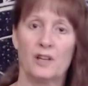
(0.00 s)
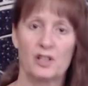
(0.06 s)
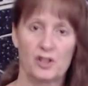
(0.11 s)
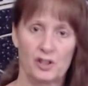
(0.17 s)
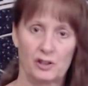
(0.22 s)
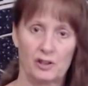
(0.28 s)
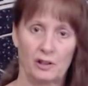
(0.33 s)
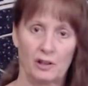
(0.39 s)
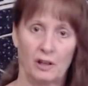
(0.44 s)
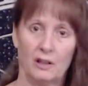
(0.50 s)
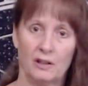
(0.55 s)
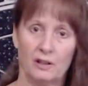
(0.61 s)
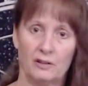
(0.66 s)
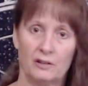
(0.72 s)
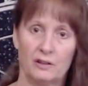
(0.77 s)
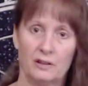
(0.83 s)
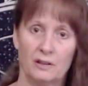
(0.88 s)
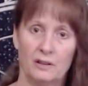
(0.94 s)

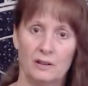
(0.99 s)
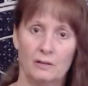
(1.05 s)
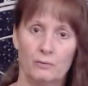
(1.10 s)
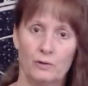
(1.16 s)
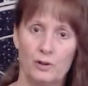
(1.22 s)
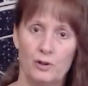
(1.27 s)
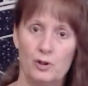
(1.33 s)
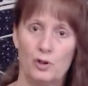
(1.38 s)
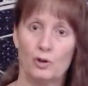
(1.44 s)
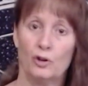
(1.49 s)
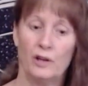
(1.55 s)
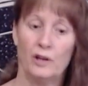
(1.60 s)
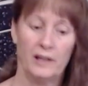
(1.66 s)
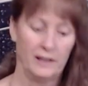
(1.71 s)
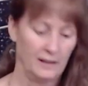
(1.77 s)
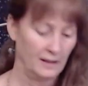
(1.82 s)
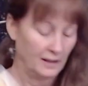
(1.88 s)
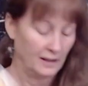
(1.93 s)
start with
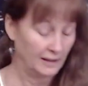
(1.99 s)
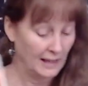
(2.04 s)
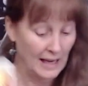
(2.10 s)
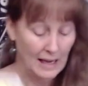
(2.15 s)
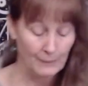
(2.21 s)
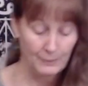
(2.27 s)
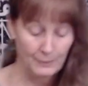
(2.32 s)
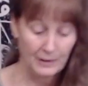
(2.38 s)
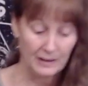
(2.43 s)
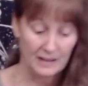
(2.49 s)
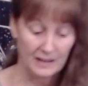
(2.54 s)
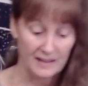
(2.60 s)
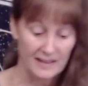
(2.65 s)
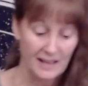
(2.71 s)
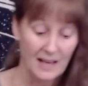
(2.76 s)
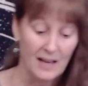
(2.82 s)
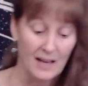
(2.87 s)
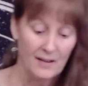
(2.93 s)
joy and happiness.
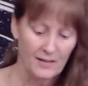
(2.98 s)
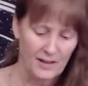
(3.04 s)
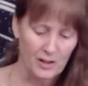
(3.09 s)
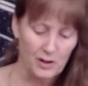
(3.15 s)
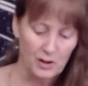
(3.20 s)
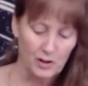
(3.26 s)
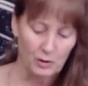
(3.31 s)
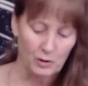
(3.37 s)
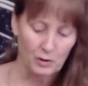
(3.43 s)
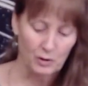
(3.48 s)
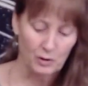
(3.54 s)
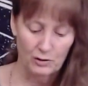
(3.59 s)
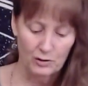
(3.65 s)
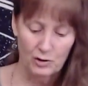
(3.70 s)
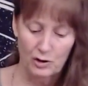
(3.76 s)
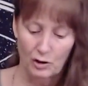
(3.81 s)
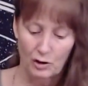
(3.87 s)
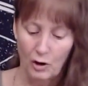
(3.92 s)
This
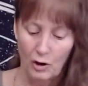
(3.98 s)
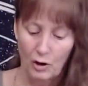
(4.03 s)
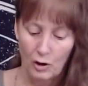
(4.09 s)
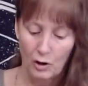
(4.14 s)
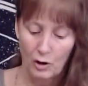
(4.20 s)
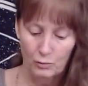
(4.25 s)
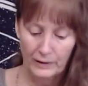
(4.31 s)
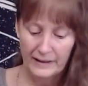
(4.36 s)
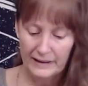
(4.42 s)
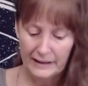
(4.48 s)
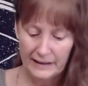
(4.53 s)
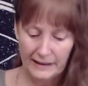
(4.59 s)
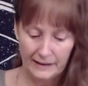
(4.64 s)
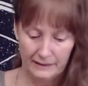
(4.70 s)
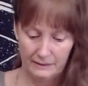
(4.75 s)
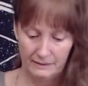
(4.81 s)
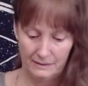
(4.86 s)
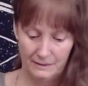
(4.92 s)
surrounds your whole
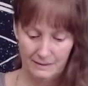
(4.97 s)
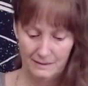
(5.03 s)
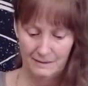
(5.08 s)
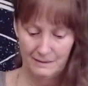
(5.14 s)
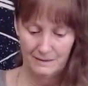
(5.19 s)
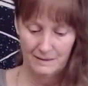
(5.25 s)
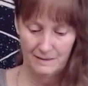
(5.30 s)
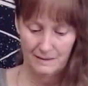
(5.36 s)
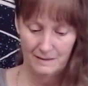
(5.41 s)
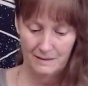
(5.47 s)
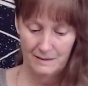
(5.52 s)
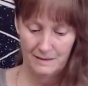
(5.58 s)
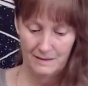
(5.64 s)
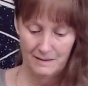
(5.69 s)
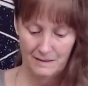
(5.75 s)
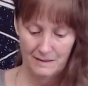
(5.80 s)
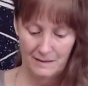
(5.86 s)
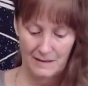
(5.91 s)
reading.
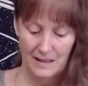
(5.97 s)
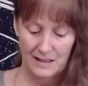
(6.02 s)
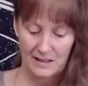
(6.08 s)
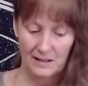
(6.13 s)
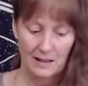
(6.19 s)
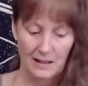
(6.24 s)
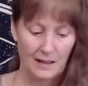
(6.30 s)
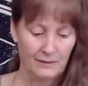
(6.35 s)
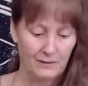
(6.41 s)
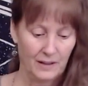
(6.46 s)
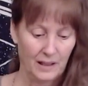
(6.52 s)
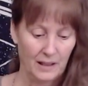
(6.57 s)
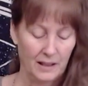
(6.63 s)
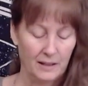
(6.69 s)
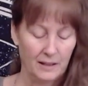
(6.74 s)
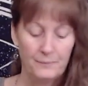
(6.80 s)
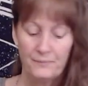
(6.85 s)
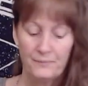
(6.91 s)
That's
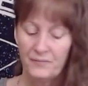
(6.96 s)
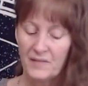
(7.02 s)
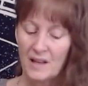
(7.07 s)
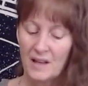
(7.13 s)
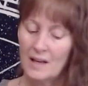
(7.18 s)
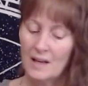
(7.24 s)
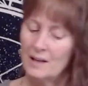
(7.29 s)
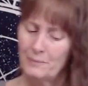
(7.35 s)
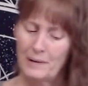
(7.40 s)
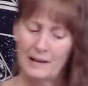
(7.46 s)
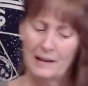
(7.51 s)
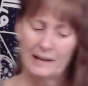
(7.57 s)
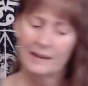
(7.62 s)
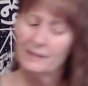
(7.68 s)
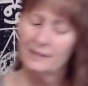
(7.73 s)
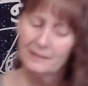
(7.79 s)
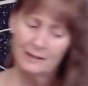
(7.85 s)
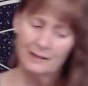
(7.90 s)
lovely.
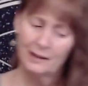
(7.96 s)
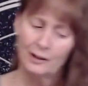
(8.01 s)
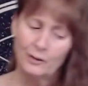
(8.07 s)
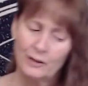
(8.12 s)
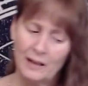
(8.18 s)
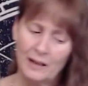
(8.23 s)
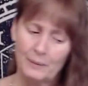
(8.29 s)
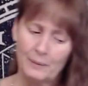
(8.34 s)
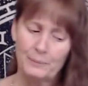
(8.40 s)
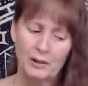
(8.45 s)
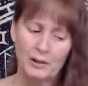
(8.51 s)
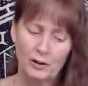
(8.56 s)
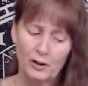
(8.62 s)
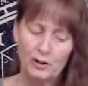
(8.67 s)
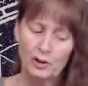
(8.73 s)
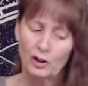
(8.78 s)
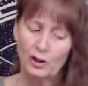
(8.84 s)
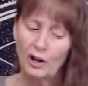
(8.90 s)
But, you know, up here
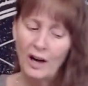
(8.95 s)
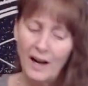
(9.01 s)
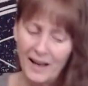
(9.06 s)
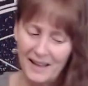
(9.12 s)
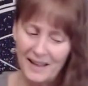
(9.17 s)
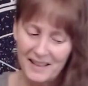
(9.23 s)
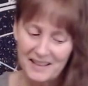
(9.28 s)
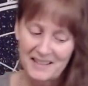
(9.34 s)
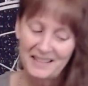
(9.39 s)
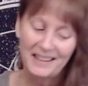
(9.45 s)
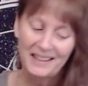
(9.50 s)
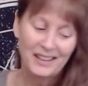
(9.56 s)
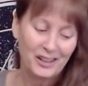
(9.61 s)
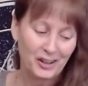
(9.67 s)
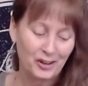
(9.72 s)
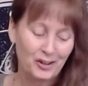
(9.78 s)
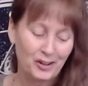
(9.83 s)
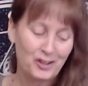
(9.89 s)
in your highest
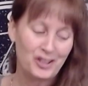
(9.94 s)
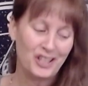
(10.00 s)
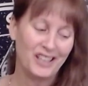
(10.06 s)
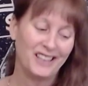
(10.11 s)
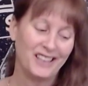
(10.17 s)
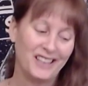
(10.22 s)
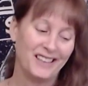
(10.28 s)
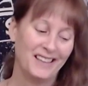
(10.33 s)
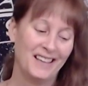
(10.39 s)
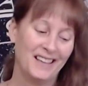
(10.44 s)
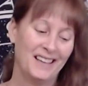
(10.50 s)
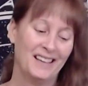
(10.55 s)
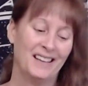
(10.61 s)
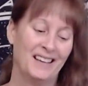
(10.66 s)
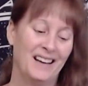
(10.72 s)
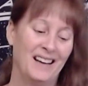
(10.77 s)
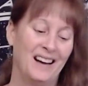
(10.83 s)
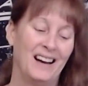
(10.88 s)
energy,
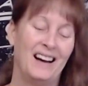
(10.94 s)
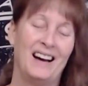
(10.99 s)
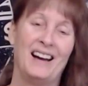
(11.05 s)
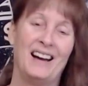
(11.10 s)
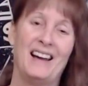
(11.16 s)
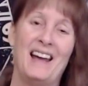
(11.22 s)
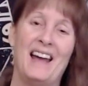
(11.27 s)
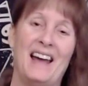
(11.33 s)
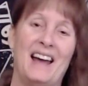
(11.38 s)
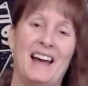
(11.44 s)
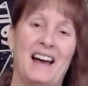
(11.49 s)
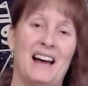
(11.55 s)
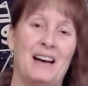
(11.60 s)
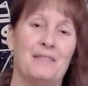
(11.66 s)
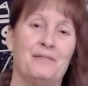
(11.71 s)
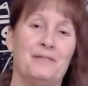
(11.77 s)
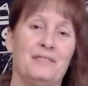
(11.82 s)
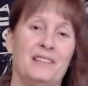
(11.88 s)
I
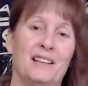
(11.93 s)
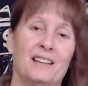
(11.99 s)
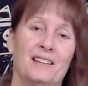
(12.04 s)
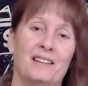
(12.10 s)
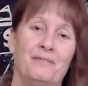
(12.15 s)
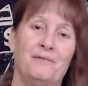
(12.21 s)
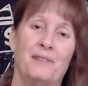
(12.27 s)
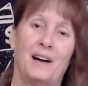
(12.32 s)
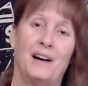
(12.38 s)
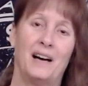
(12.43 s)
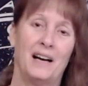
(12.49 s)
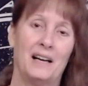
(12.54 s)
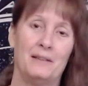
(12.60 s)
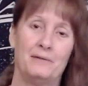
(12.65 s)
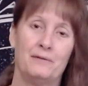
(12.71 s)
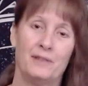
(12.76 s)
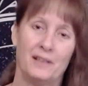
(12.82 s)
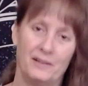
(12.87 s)
have the
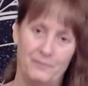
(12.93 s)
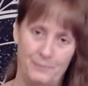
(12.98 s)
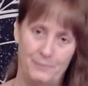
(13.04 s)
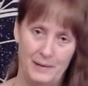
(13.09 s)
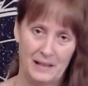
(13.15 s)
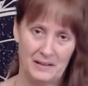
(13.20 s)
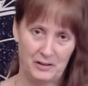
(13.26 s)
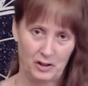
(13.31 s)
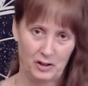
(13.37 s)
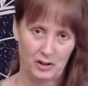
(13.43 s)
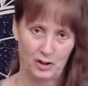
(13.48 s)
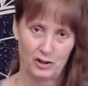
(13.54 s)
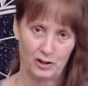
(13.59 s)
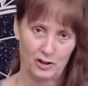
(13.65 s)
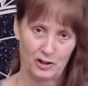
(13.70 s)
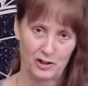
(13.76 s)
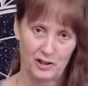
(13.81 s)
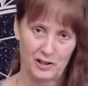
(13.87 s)
5 of
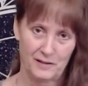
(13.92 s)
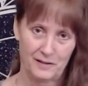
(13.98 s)
Pentacles.